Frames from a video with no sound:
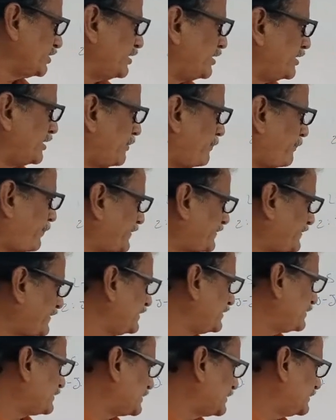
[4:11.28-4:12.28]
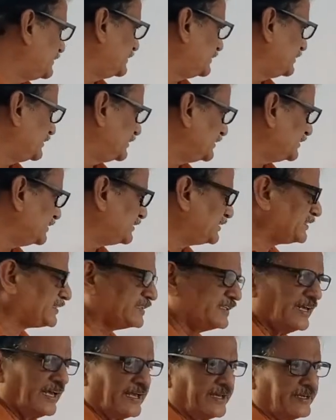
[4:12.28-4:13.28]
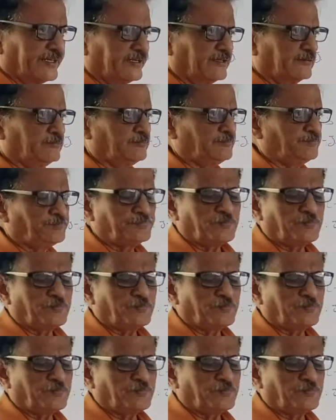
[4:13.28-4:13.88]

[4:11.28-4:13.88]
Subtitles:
represent in this diagram,